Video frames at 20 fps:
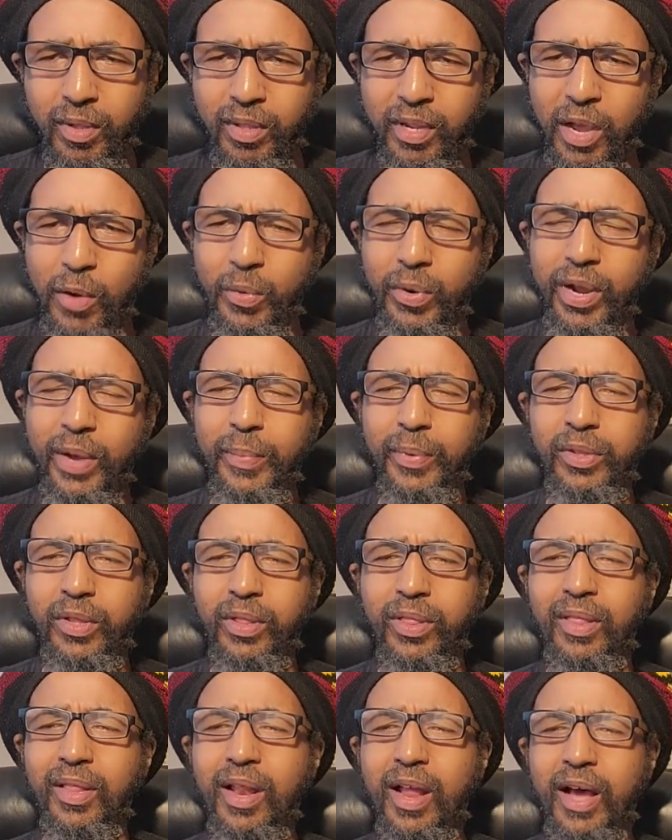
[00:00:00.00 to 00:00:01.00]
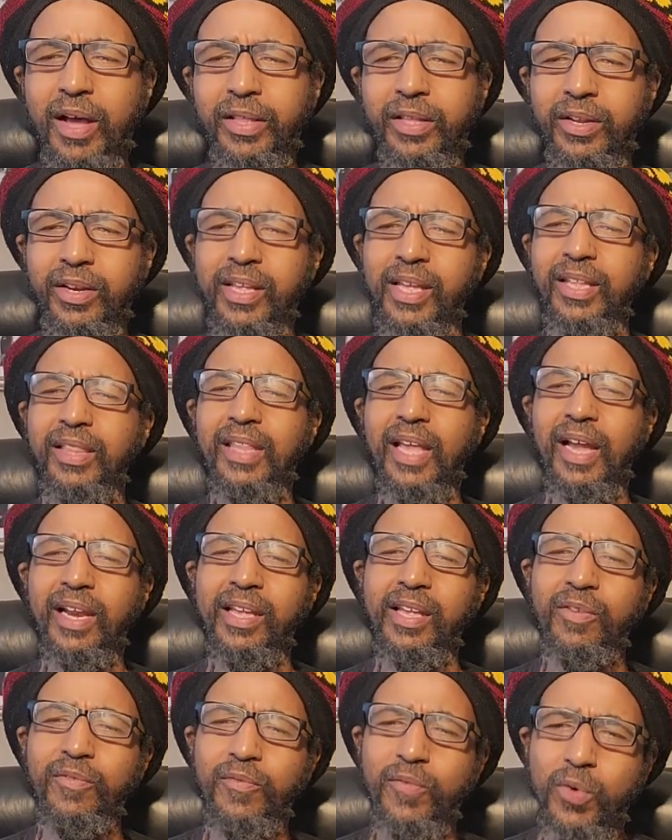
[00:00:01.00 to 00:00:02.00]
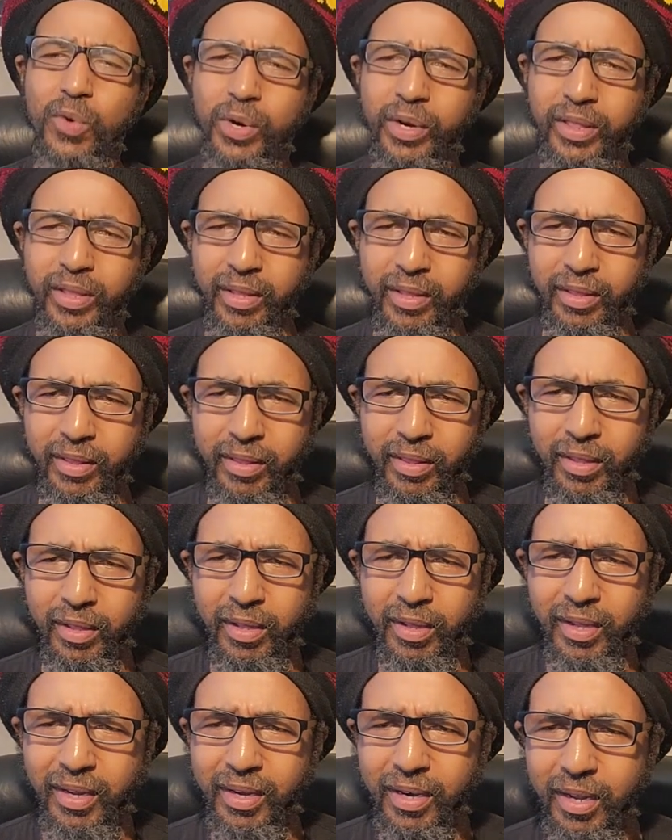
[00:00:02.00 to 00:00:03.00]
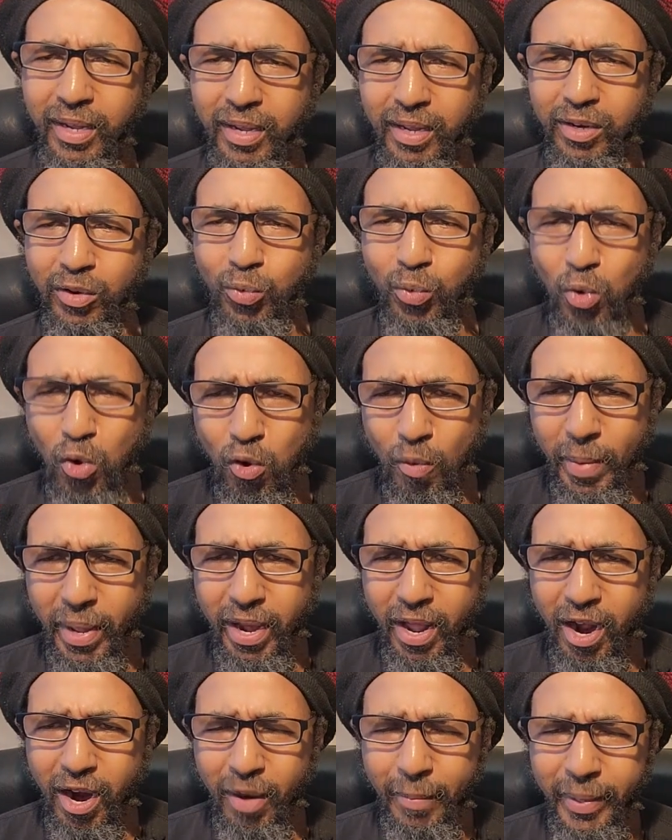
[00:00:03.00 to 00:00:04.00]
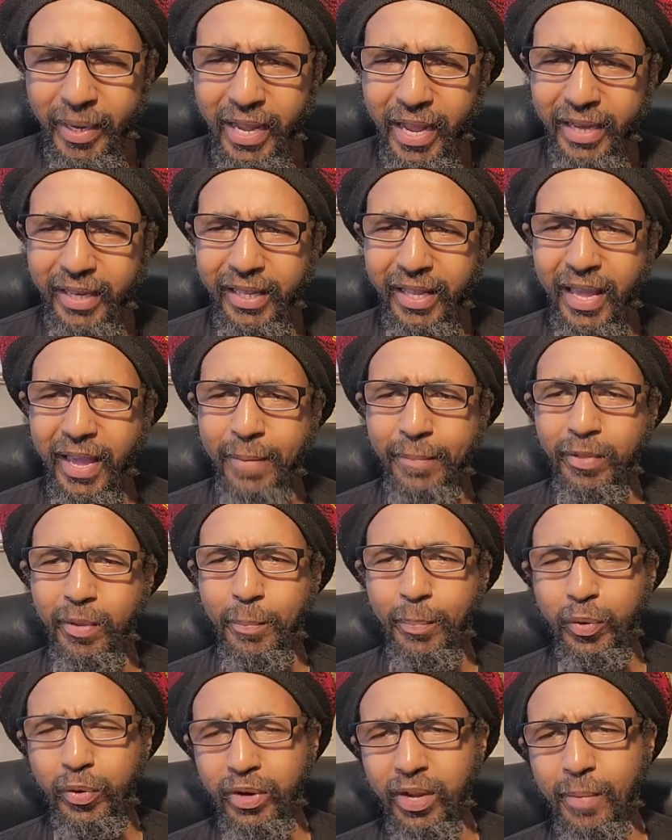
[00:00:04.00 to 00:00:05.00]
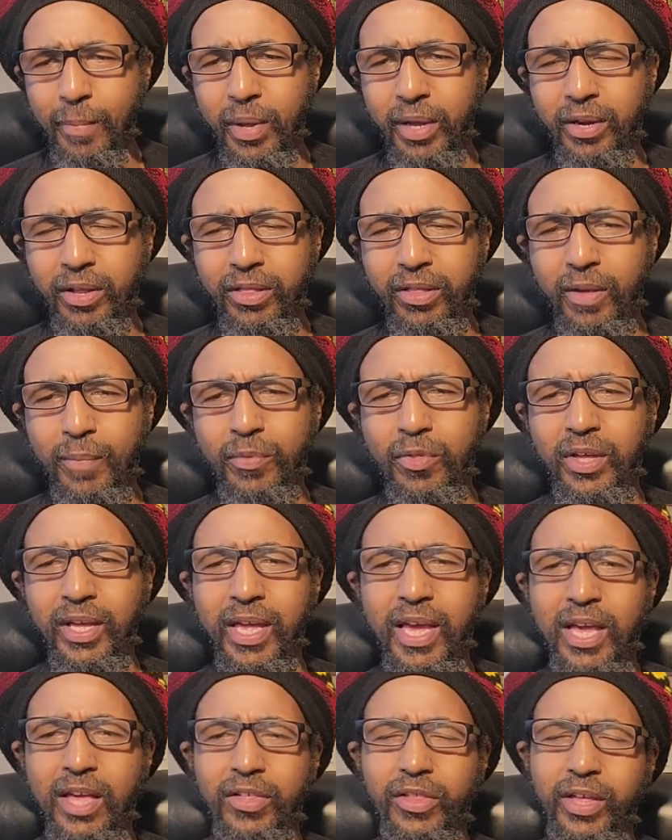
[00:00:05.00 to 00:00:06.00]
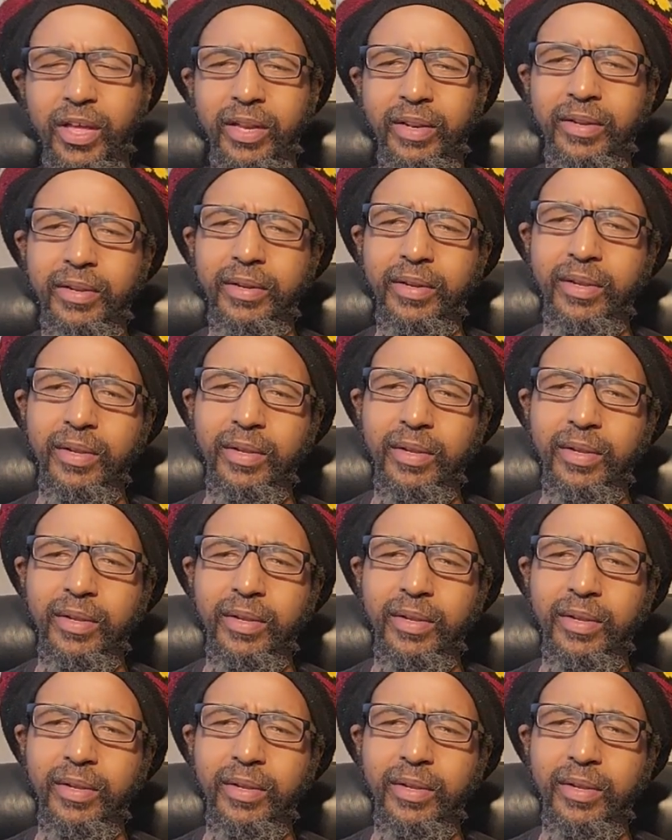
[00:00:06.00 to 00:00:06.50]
They were able to slaughter the Italian forces, the Roman army that came to put them under subjugation,